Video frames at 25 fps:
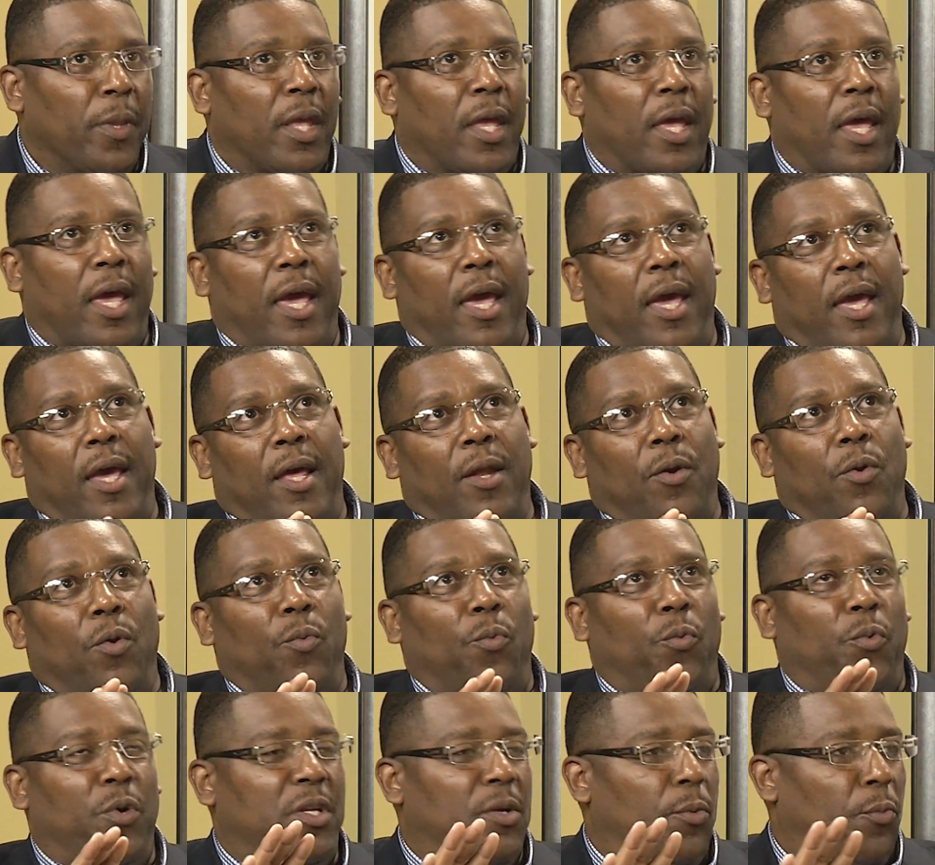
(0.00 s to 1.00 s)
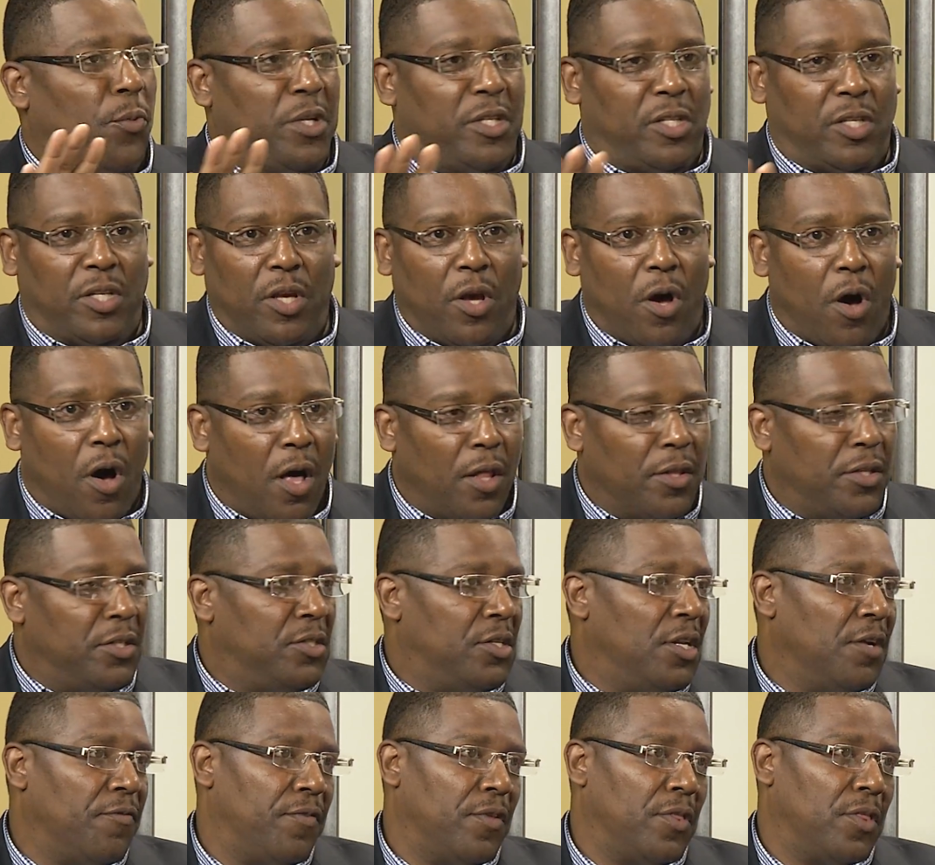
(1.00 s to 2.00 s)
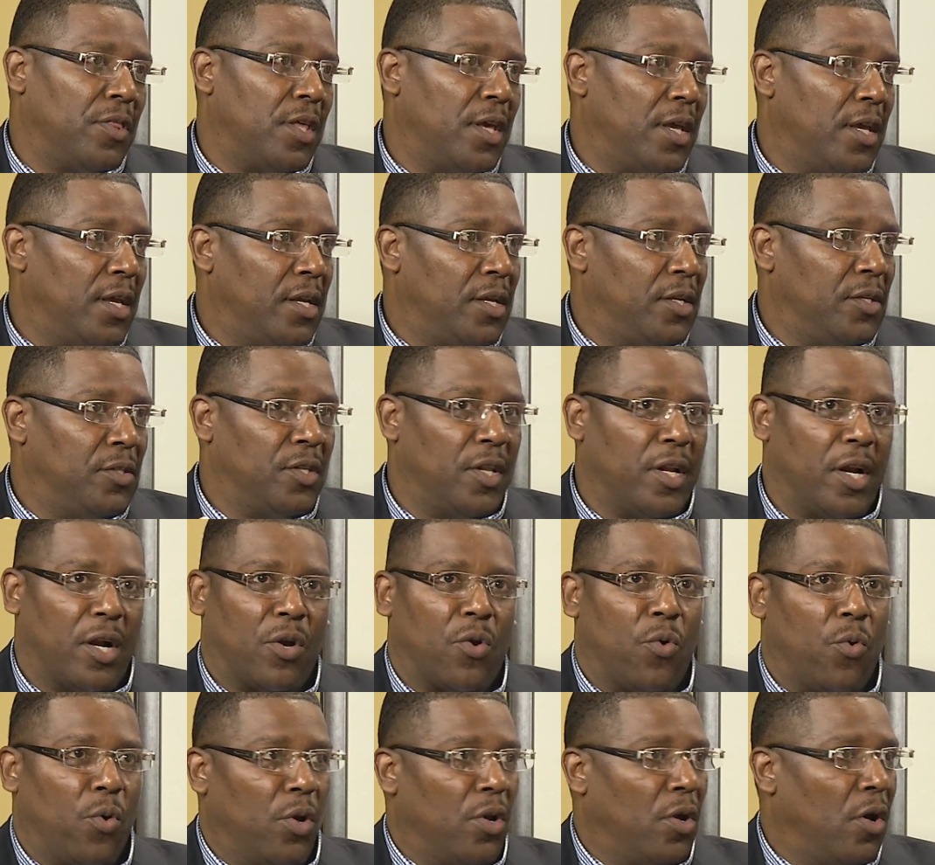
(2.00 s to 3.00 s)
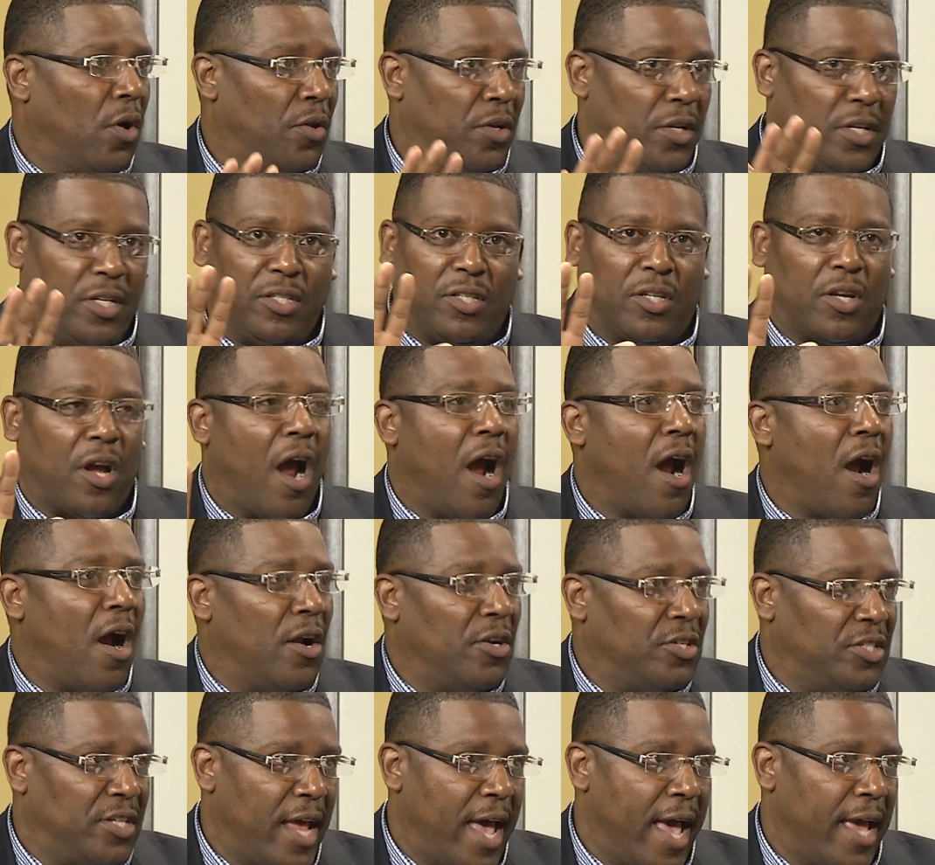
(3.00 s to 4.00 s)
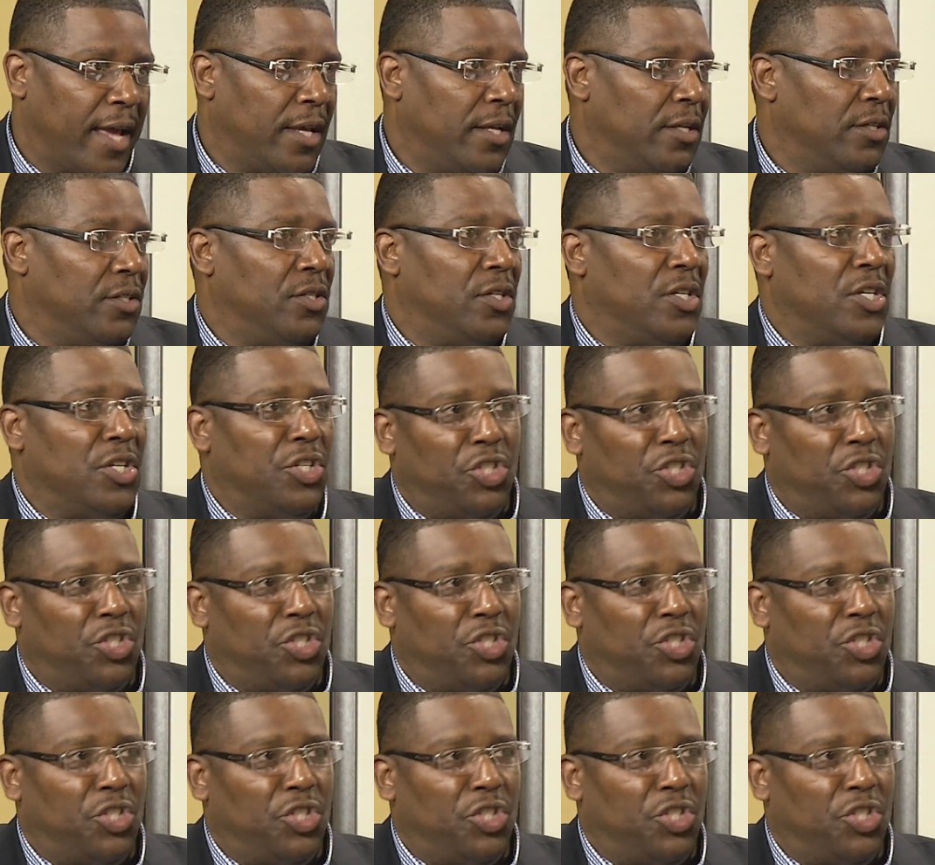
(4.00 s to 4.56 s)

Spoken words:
And we see all these different things that are going on, these carjackings, these